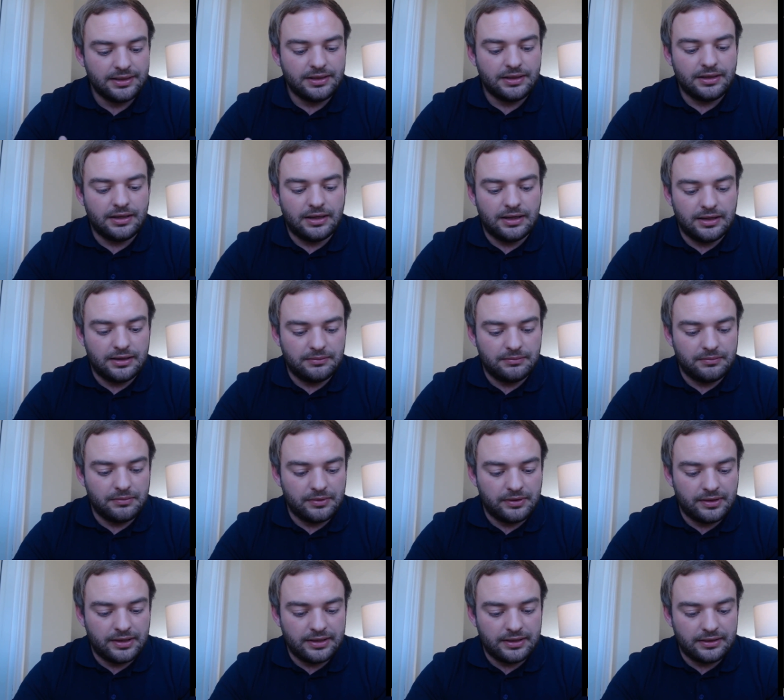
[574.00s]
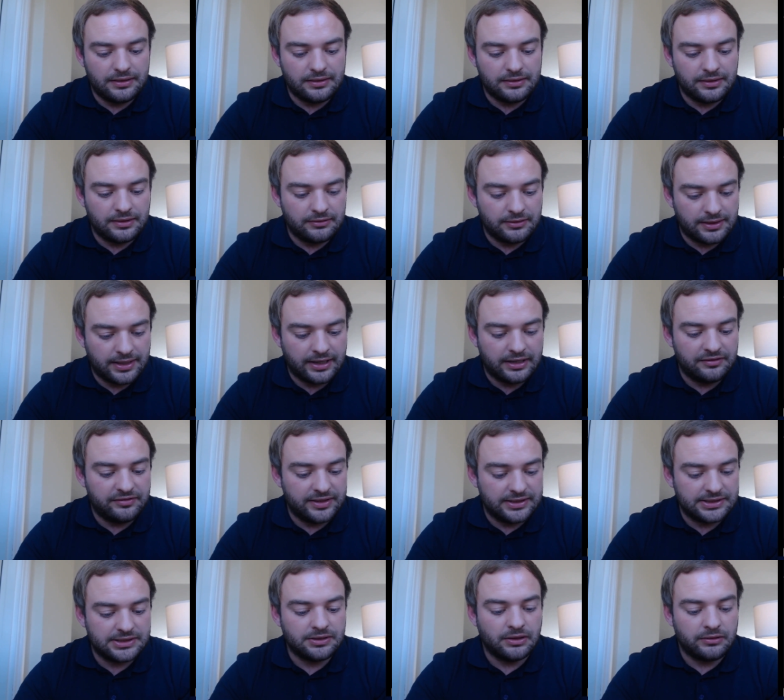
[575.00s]
the kind of
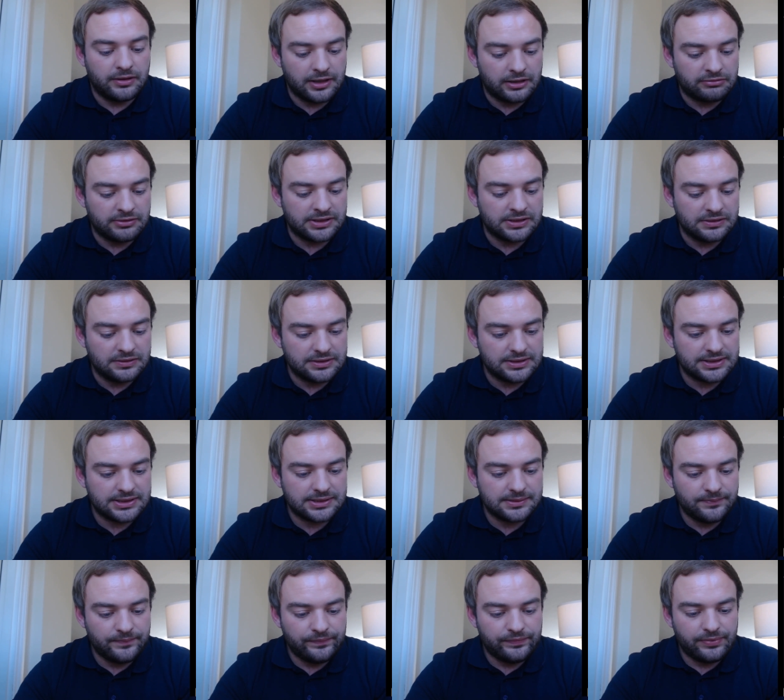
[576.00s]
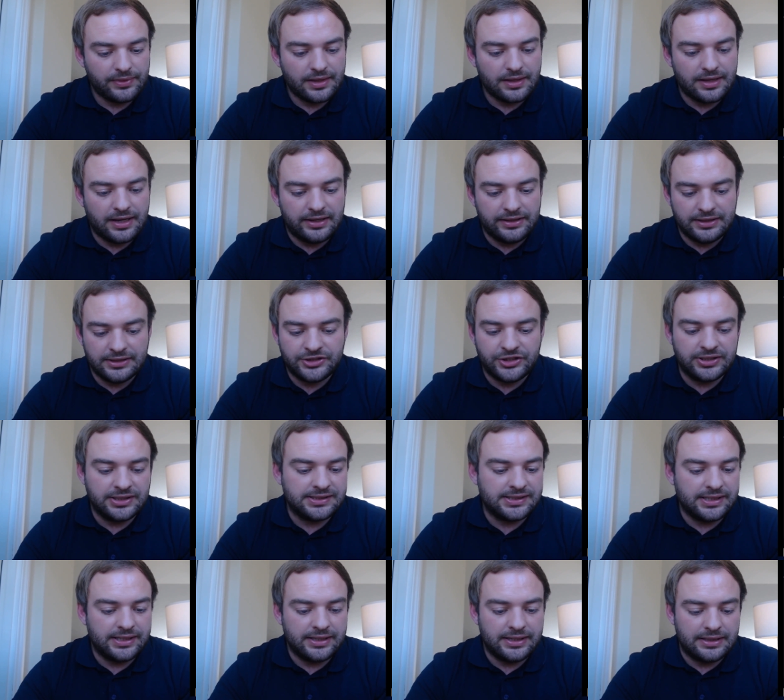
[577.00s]
historic results. And as you can
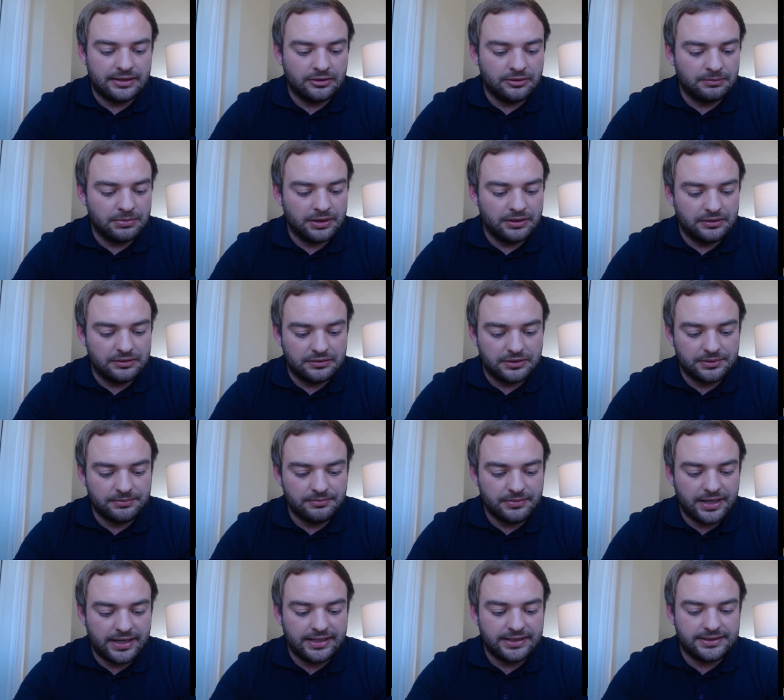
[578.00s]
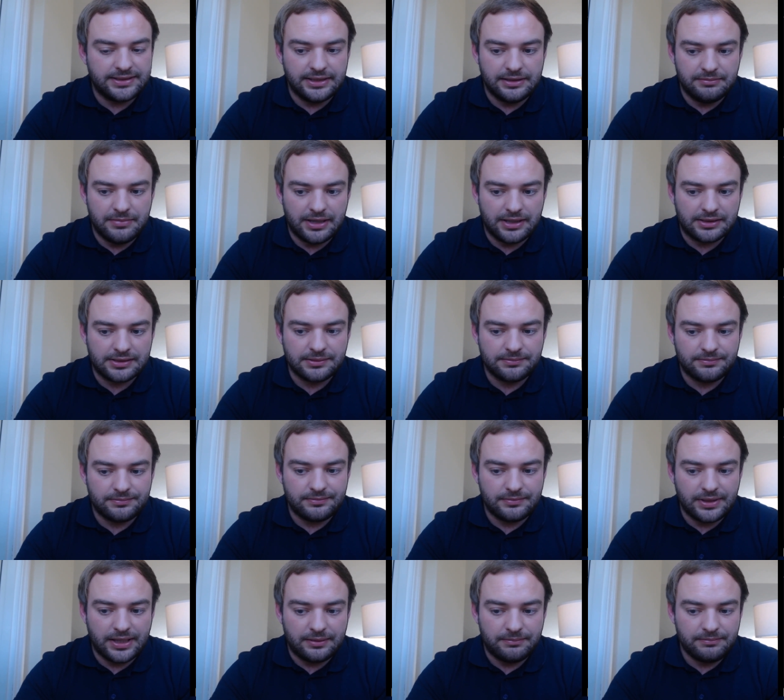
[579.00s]
see here, upload 18 meg.
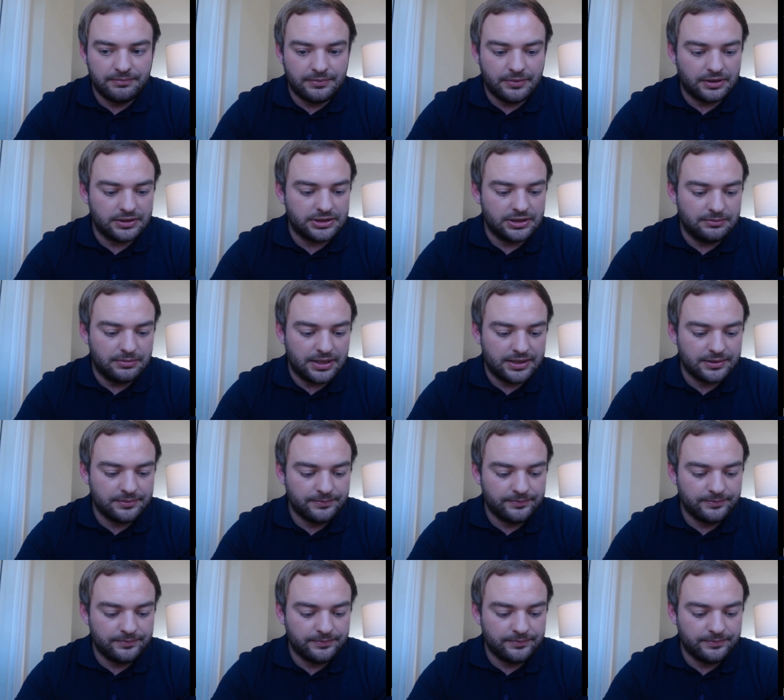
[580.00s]
Yeah, not too bad.